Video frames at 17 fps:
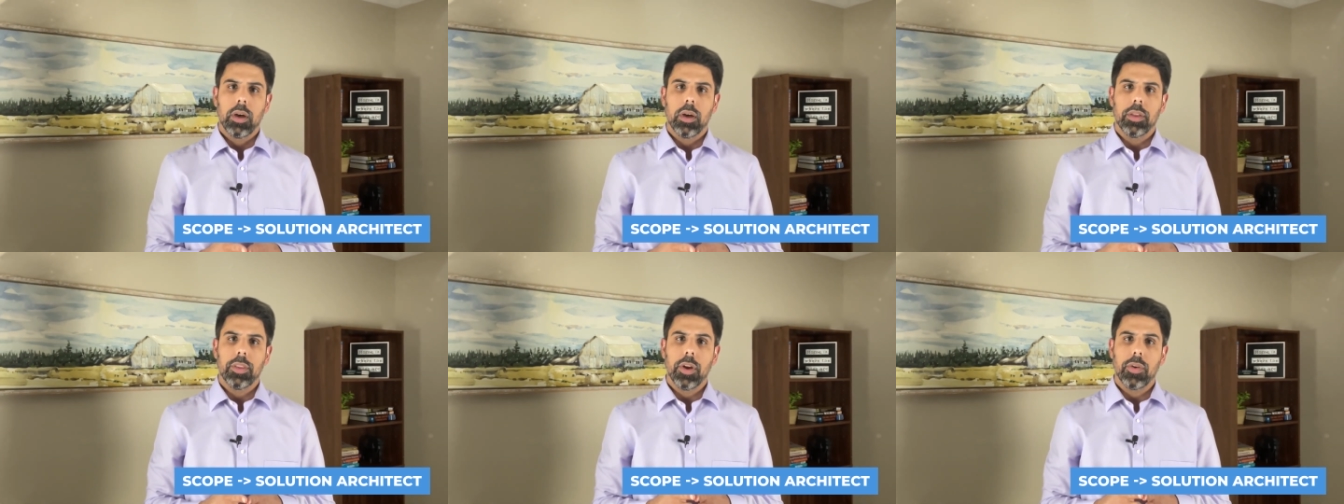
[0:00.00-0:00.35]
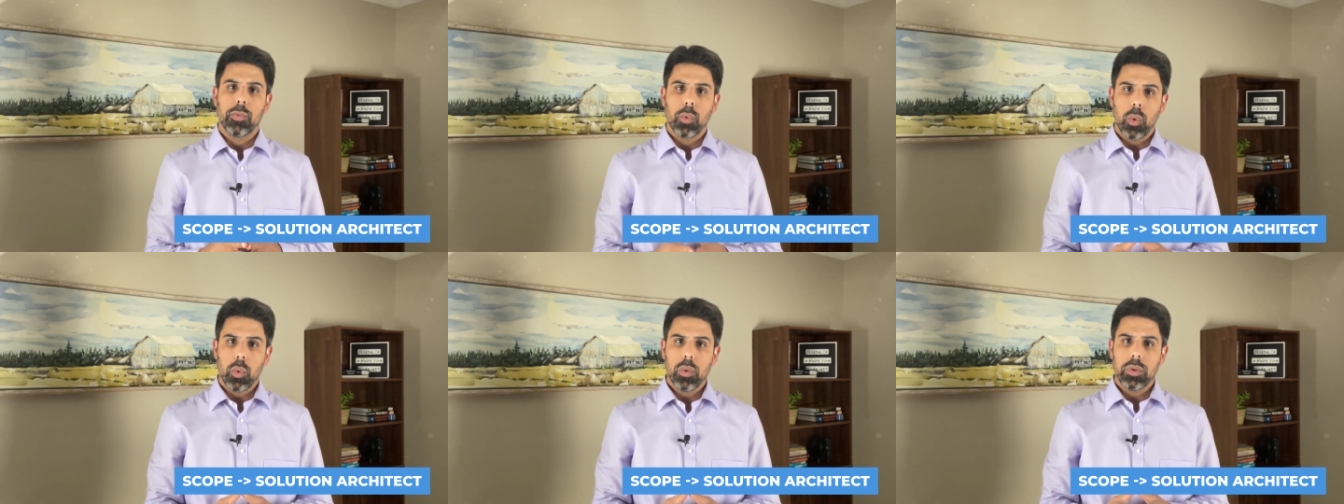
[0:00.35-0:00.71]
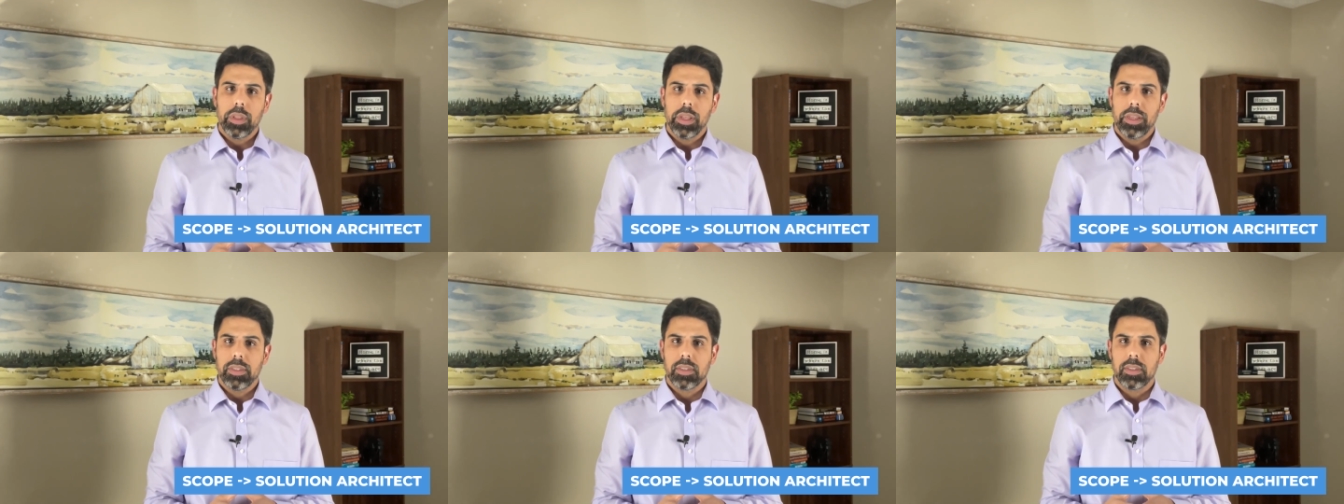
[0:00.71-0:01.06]
Their role
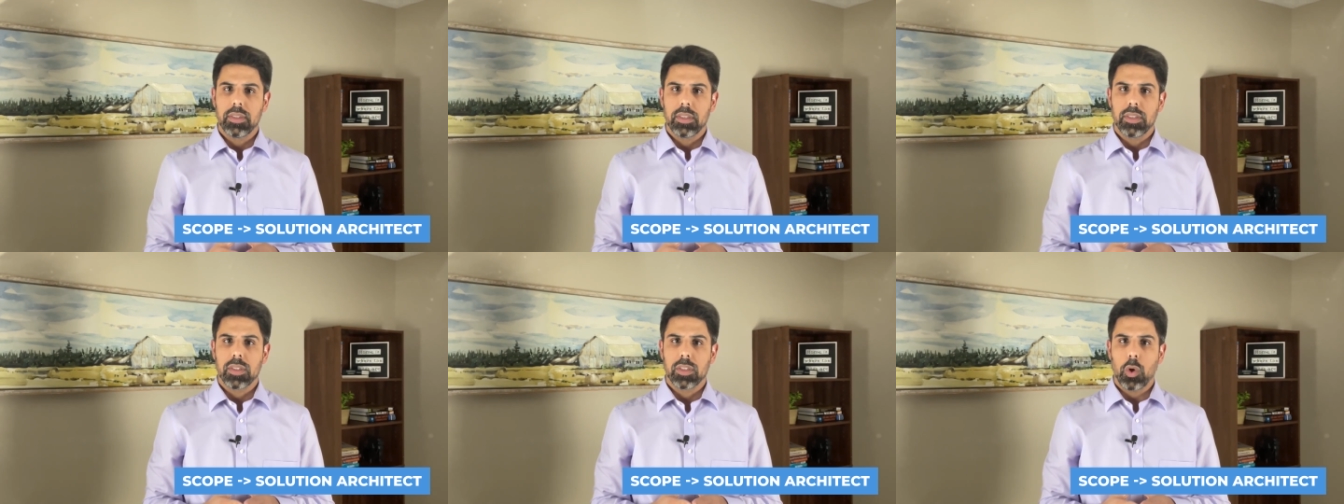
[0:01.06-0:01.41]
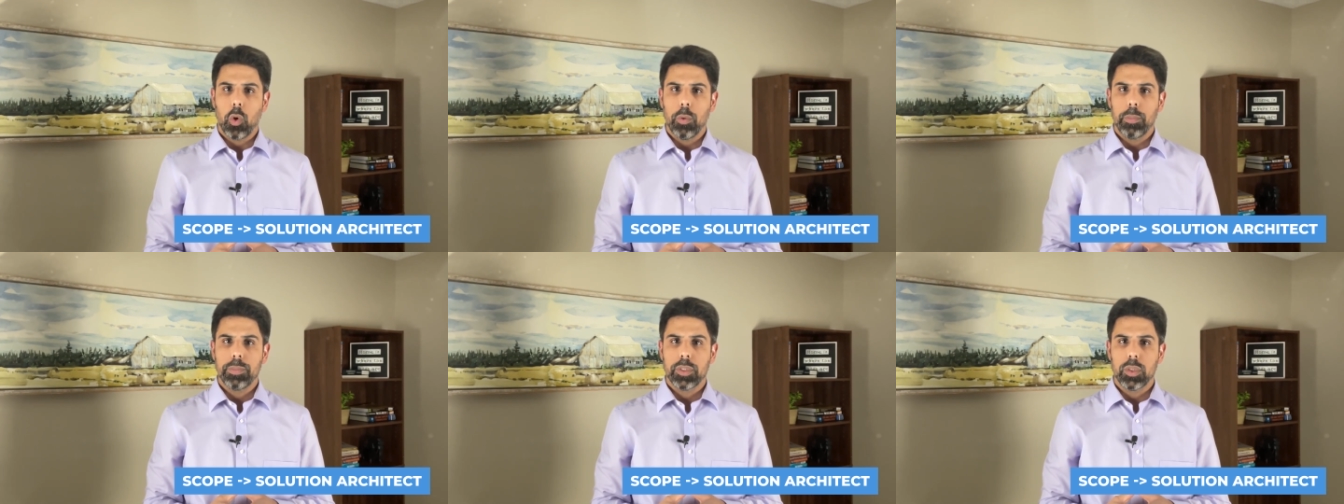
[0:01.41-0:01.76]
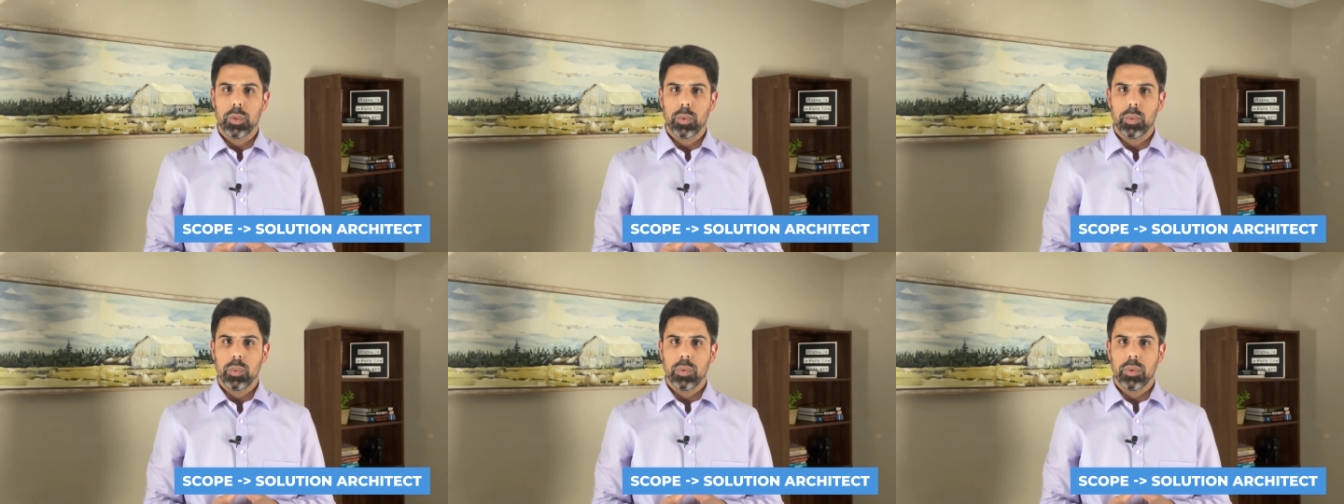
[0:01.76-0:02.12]
is scoped
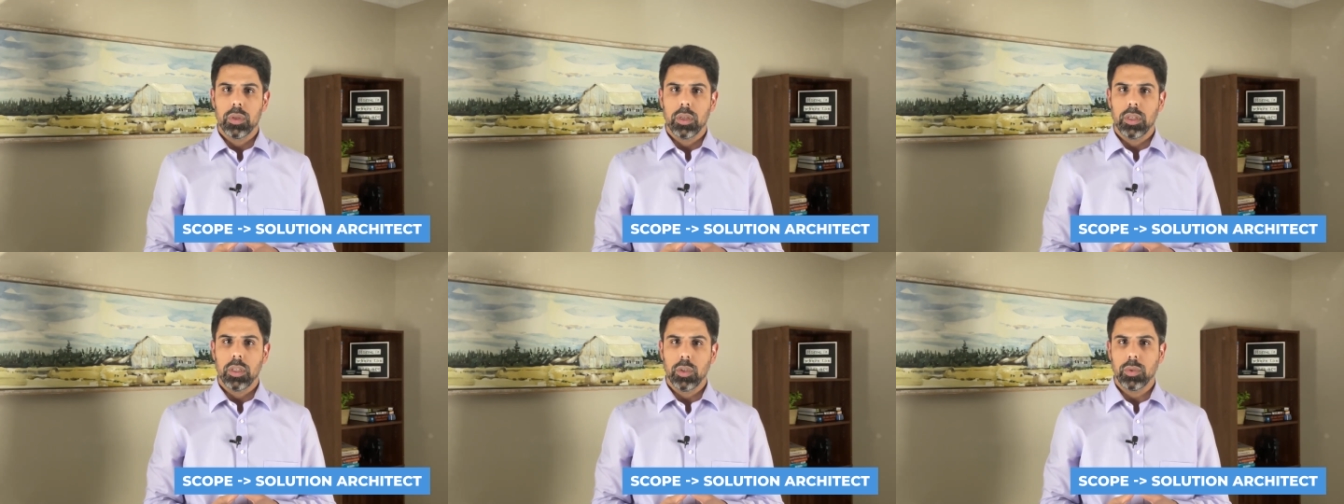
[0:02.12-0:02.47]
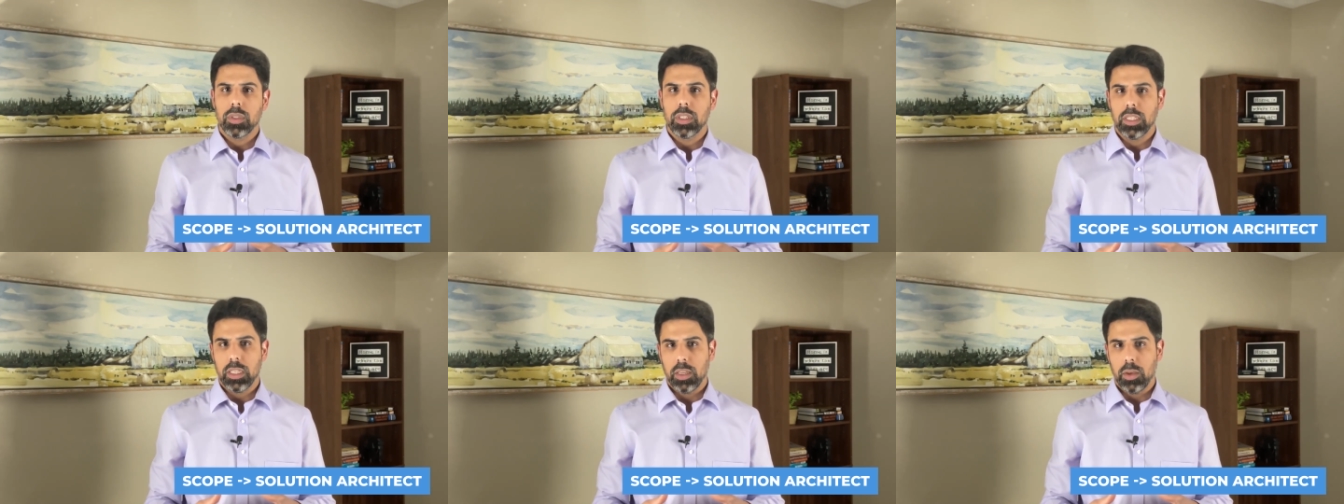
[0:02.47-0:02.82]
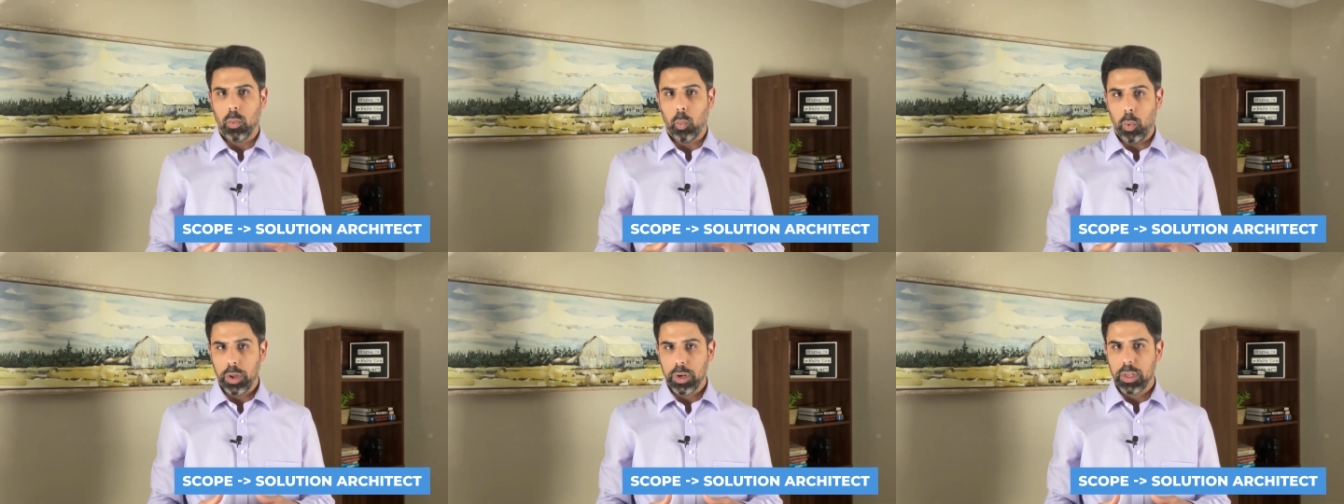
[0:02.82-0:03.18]
to usually
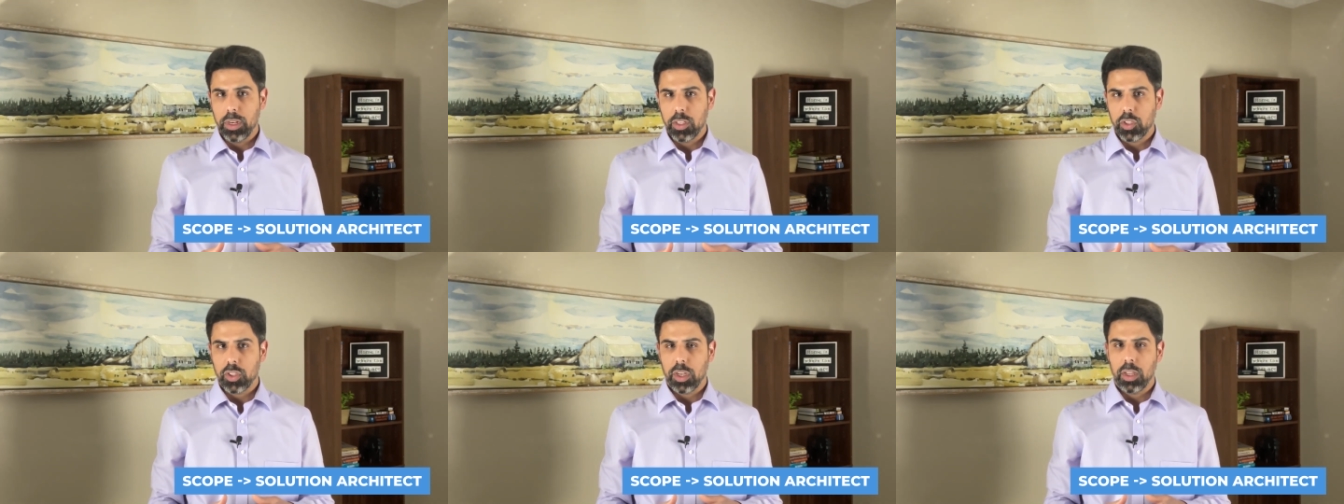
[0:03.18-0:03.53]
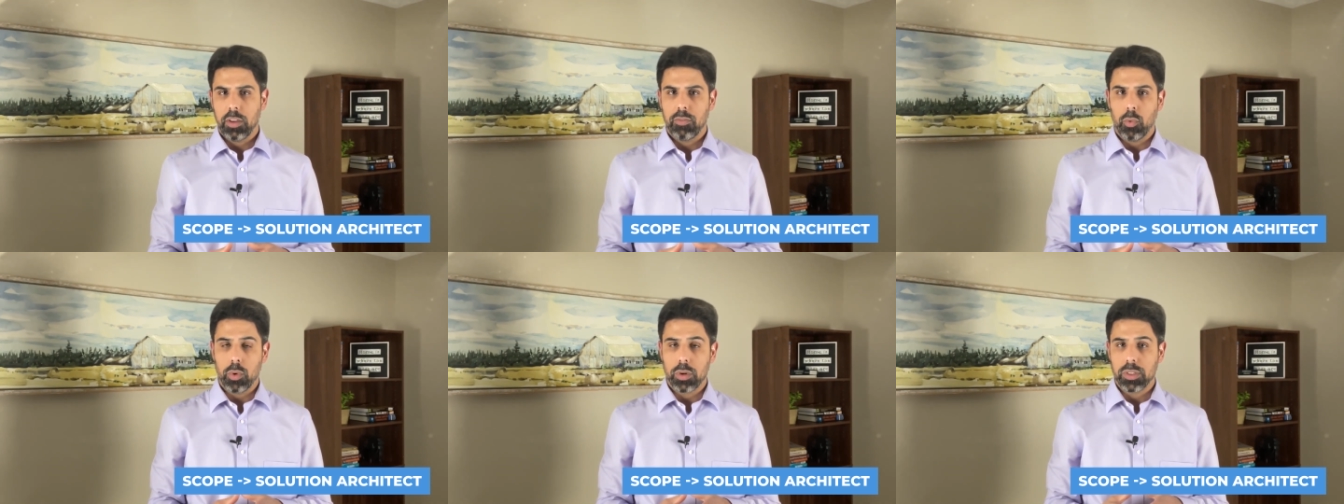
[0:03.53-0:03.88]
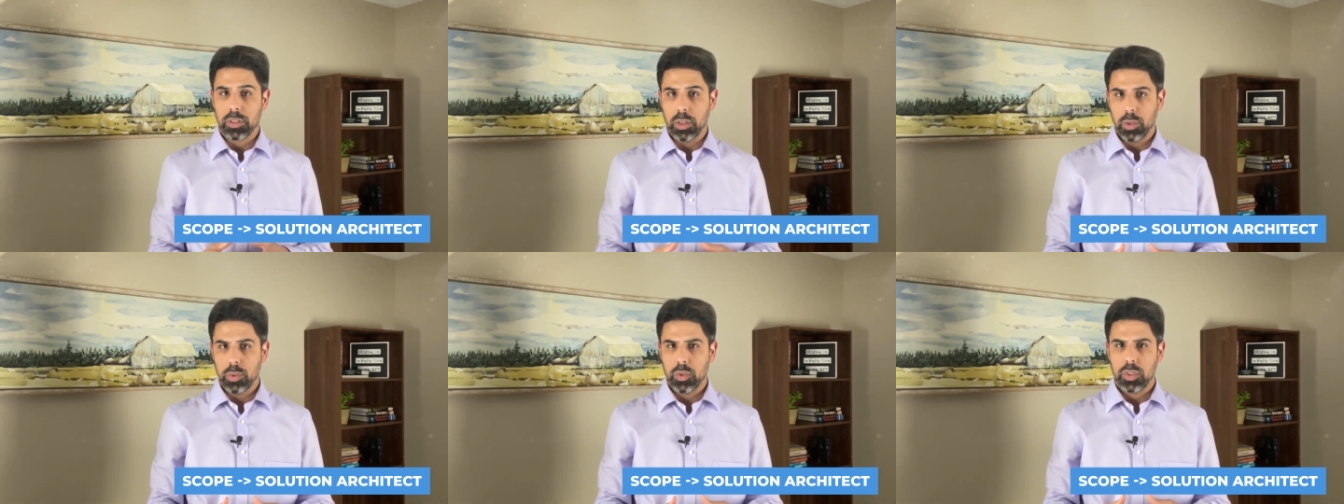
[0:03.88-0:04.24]
one initiative or
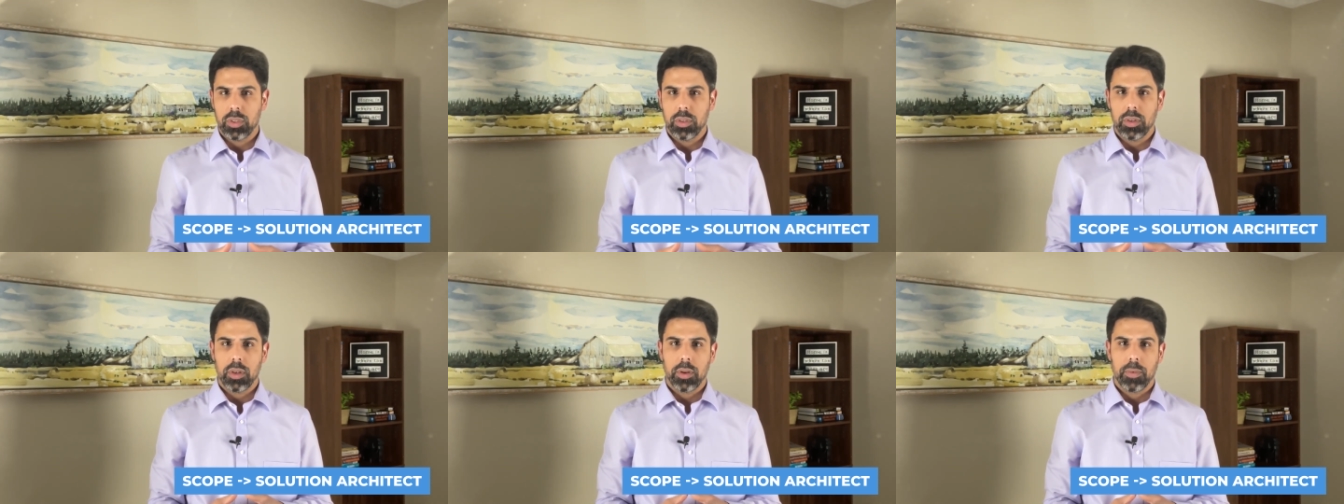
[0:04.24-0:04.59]
solution